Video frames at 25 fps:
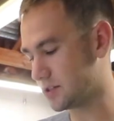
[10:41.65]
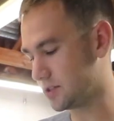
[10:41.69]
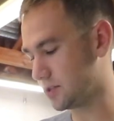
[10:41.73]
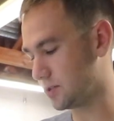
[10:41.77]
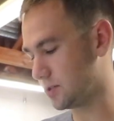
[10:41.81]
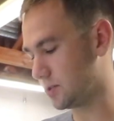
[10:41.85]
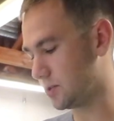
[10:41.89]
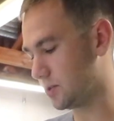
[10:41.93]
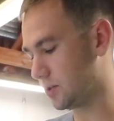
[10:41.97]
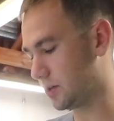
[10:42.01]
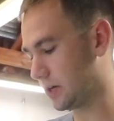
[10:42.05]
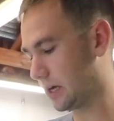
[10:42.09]

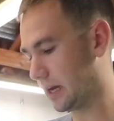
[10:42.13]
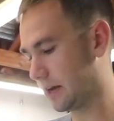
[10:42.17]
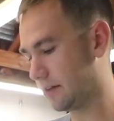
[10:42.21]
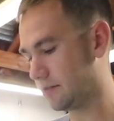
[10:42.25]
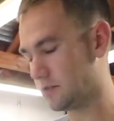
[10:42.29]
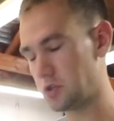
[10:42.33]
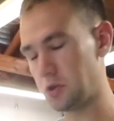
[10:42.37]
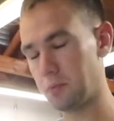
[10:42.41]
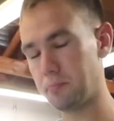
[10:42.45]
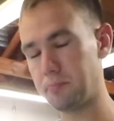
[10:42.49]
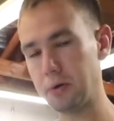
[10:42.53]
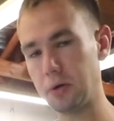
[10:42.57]
to kind
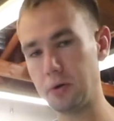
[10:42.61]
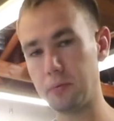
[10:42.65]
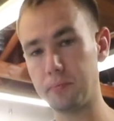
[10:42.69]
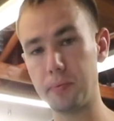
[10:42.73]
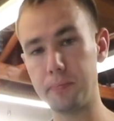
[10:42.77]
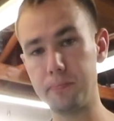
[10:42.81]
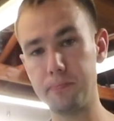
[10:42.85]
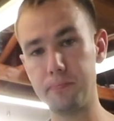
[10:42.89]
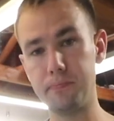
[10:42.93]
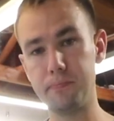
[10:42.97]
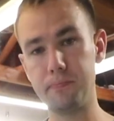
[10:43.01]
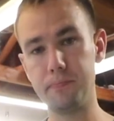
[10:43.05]
of do
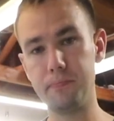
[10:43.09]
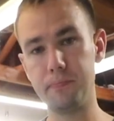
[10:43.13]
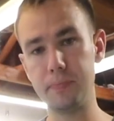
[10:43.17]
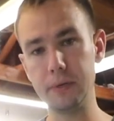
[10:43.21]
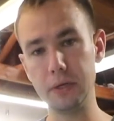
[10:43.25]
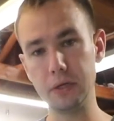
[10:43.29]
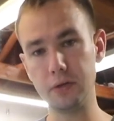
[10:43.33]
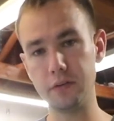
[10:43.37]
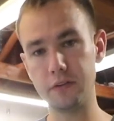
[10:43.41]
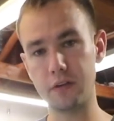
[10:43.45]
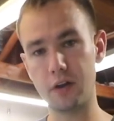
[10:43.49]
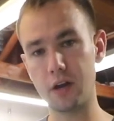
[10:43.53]

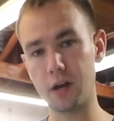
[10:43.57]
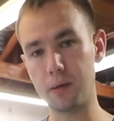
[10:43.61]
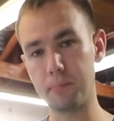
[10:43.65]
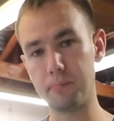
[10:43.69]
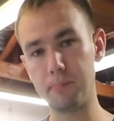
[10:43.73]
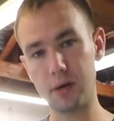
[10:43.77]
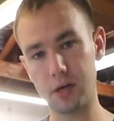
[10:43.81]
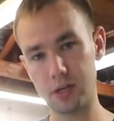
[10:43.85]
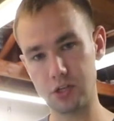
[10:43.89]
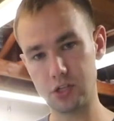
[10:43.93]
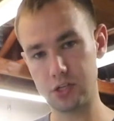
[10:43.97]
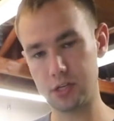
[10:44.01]
build on a
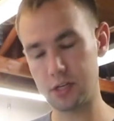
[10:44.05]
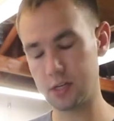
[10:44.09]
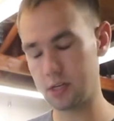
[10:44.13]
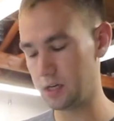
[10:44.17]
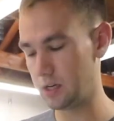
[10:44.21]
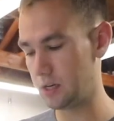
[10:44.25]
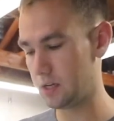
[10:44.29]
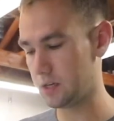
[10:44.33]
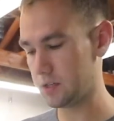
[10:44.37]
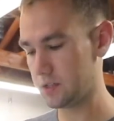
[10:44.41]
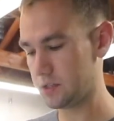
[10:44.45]
budget.